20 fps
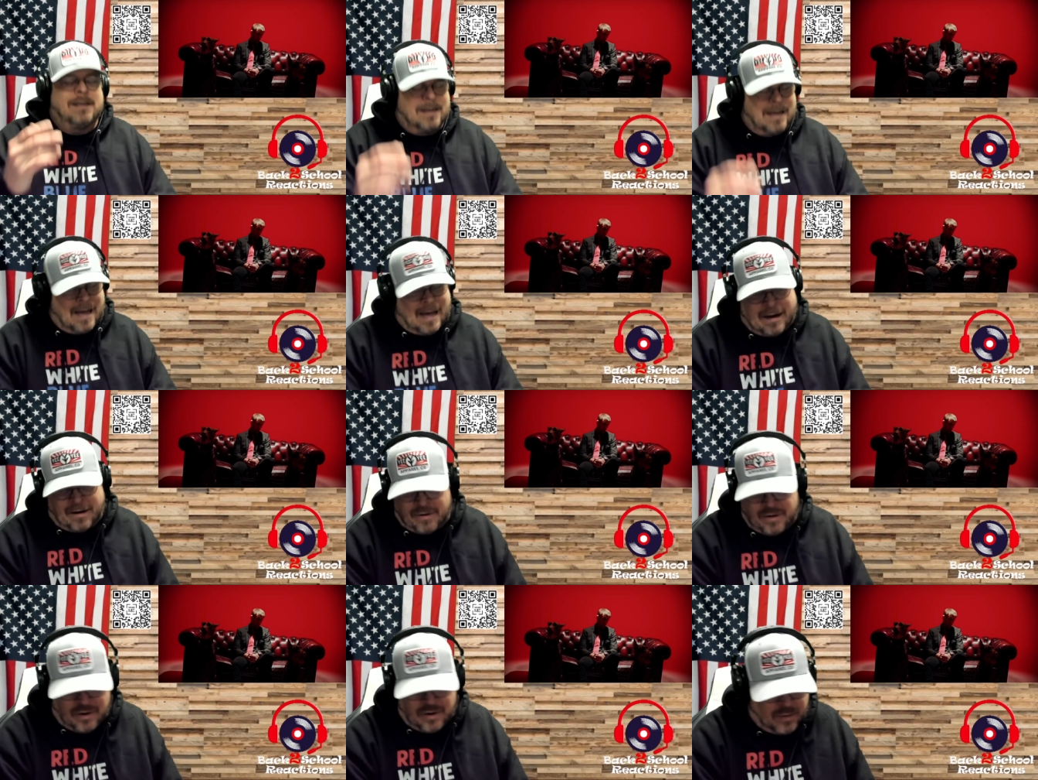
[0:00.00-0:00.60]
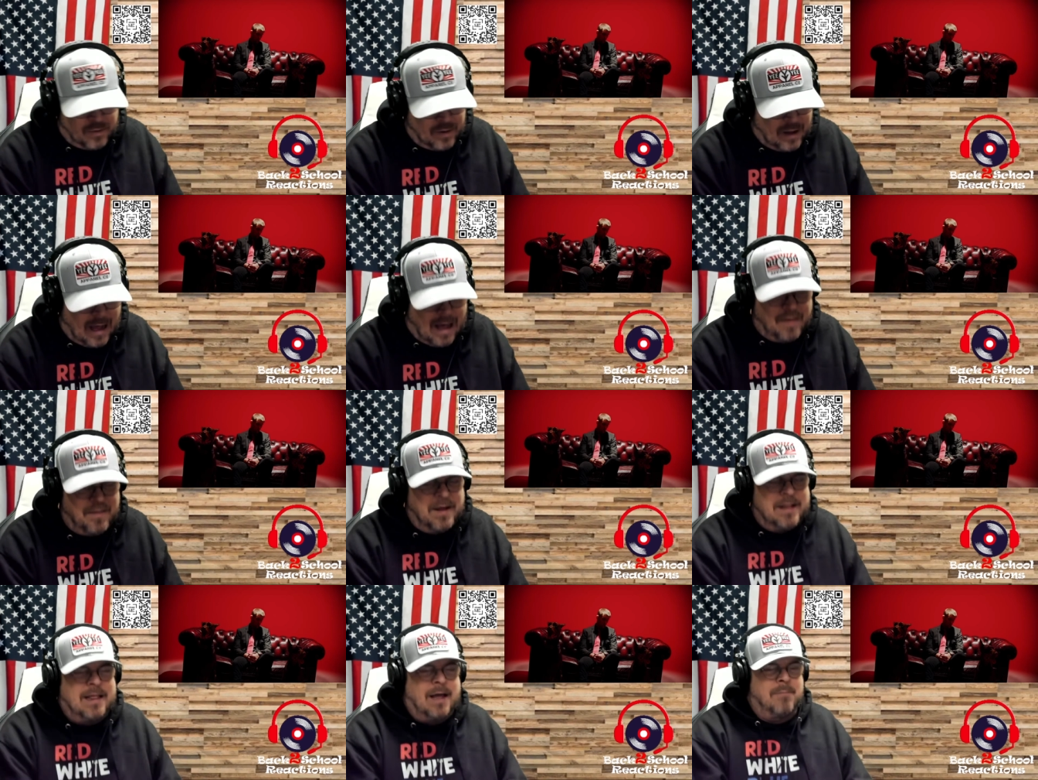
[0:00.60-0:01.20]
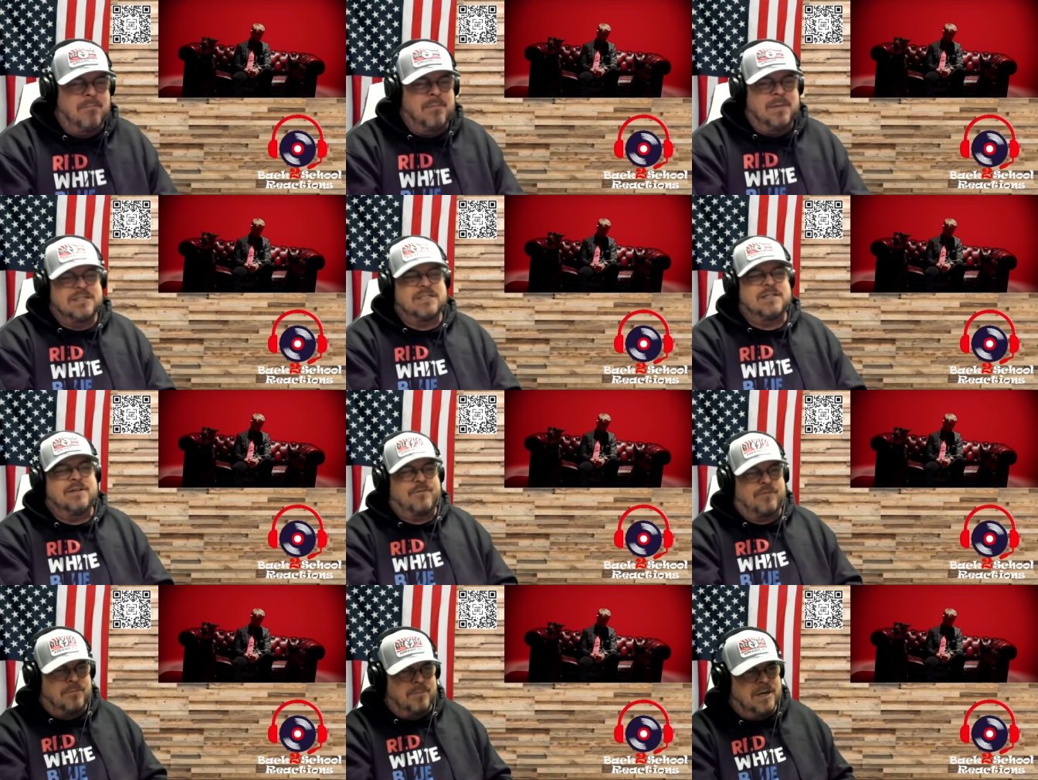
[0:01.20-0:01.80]
I don't know. I think that
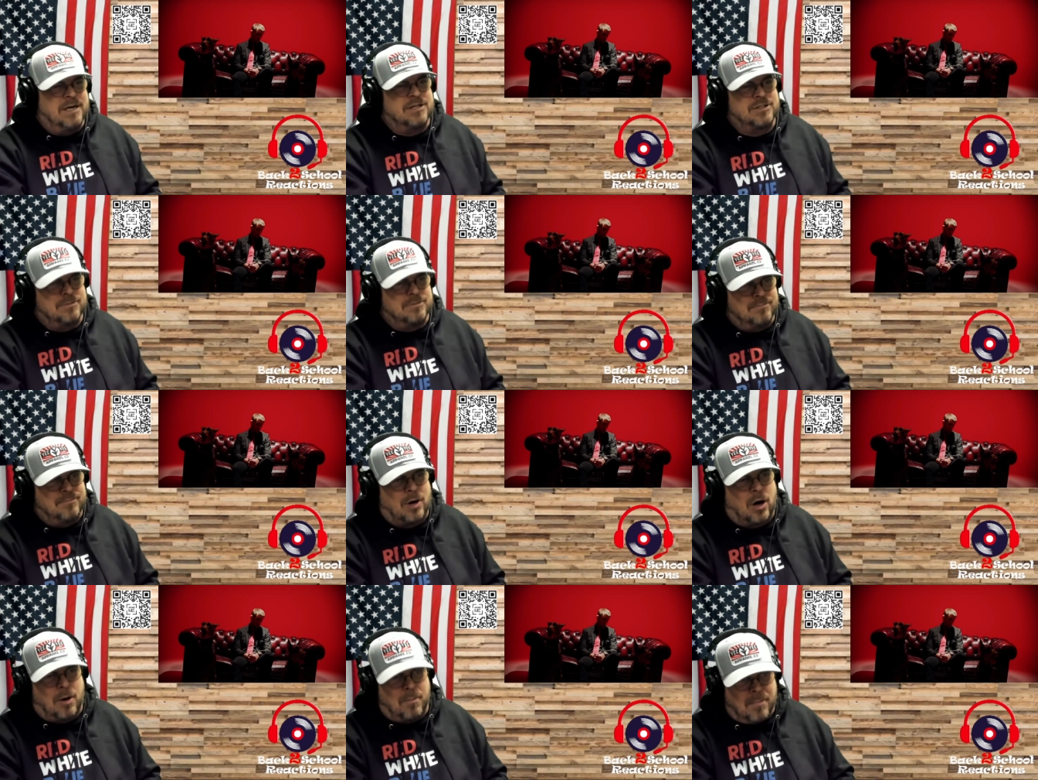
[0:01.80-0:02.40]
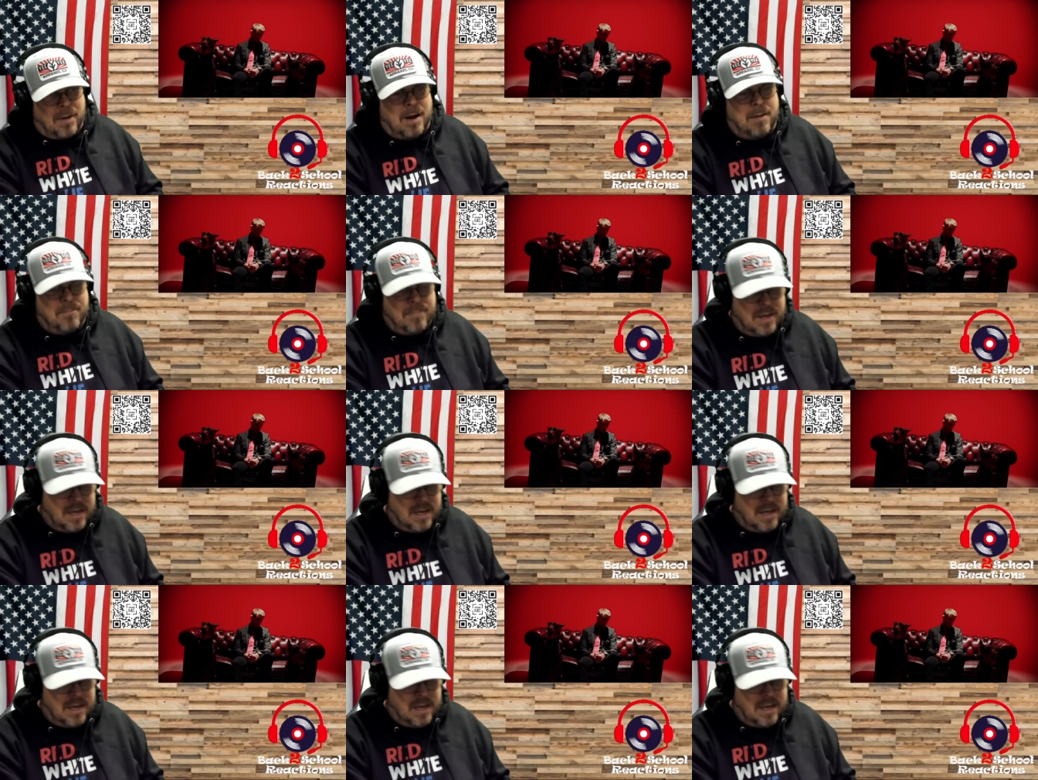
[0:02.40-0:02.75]
misinformation bar might